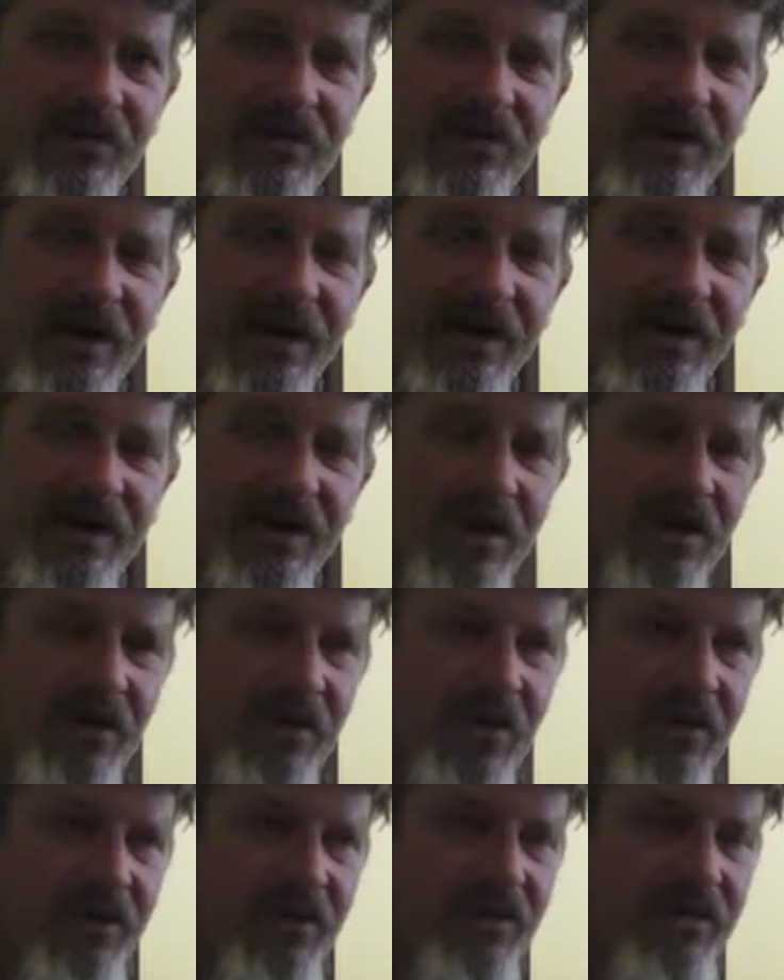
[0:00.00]

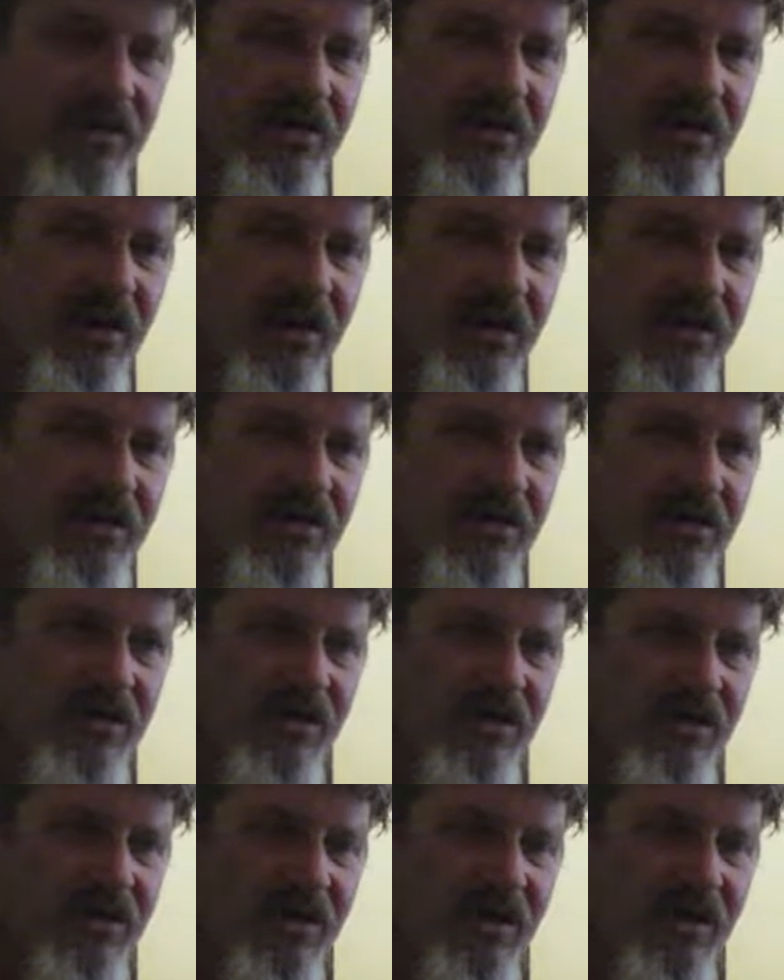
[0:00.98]
technical and
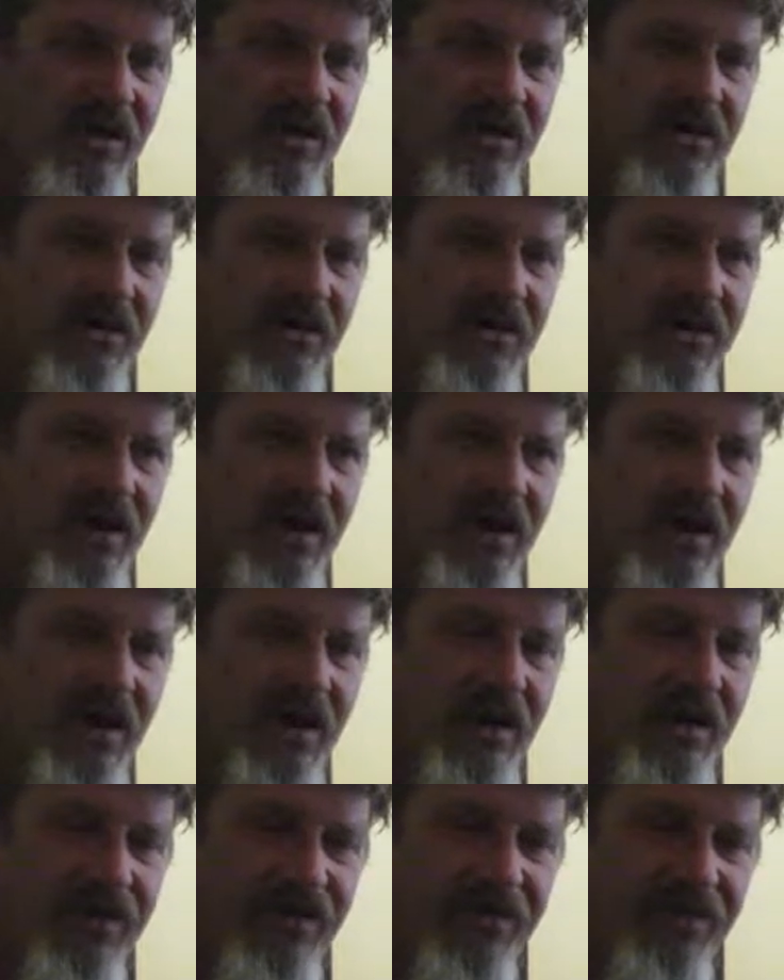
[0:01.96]

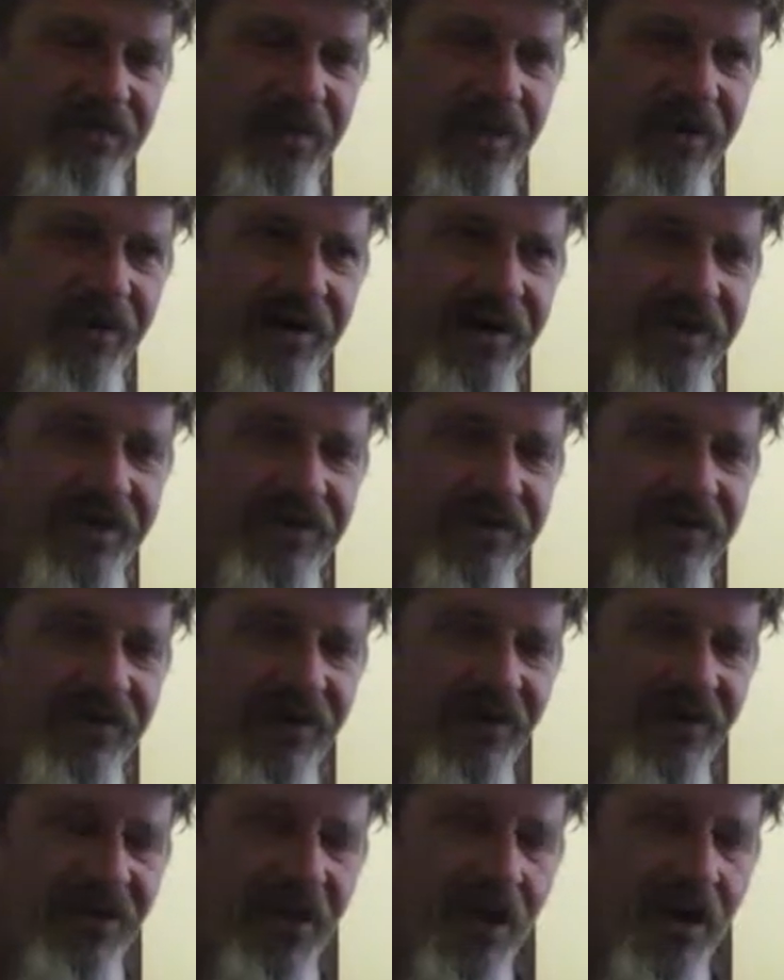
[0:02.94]

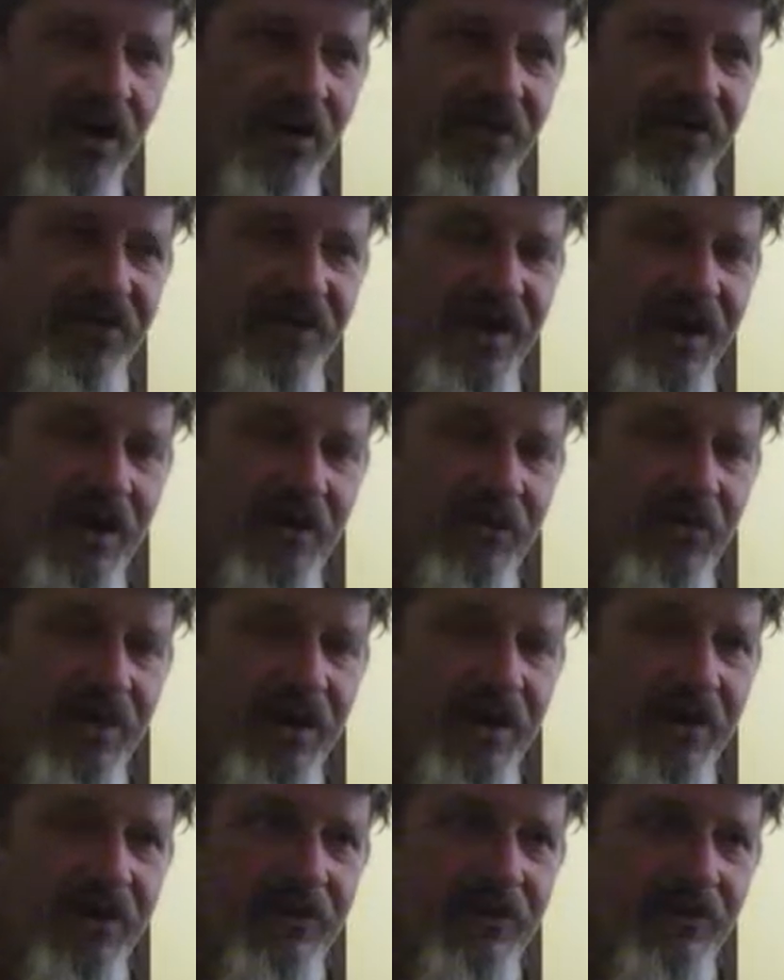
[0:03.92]
experienced at the whole thing,
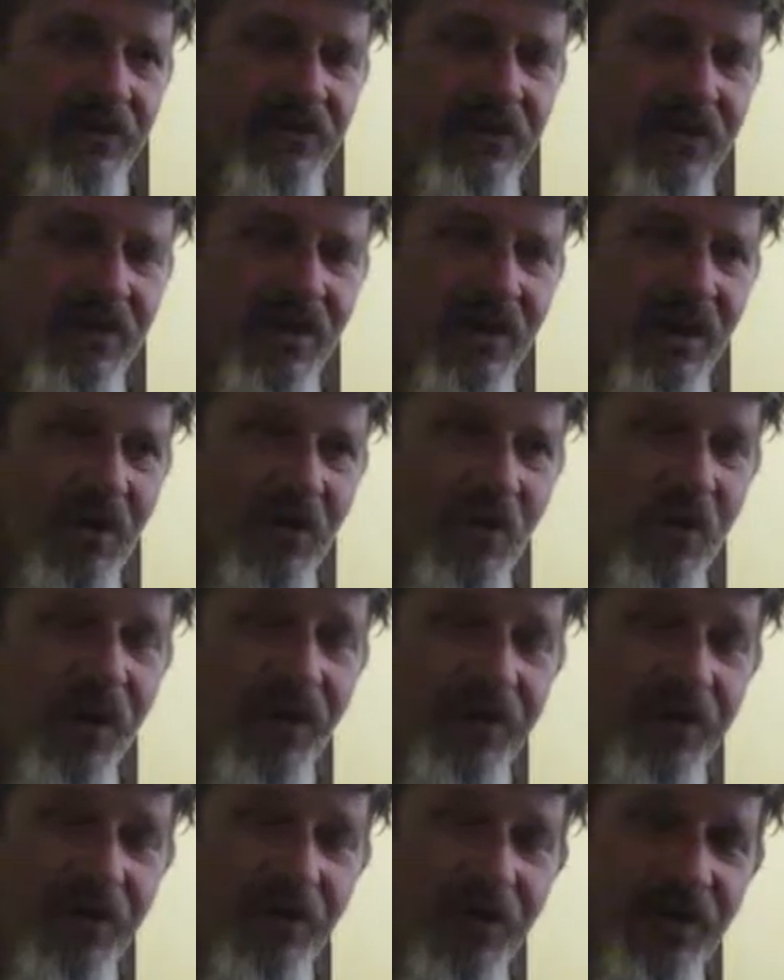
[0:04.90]
but
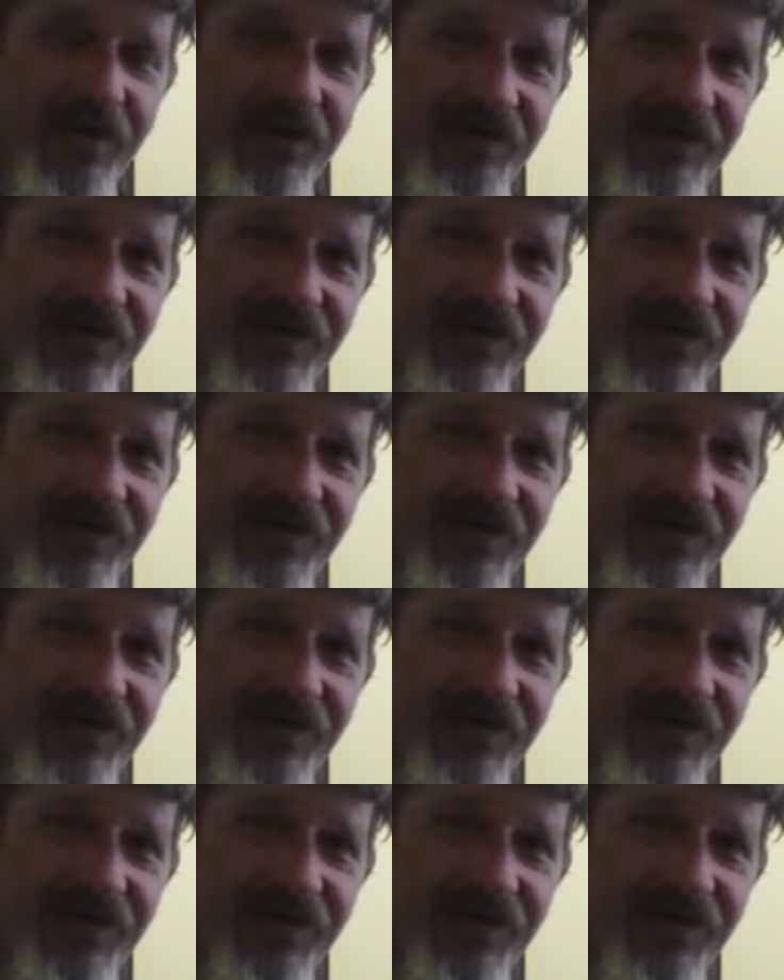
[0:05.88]
what you will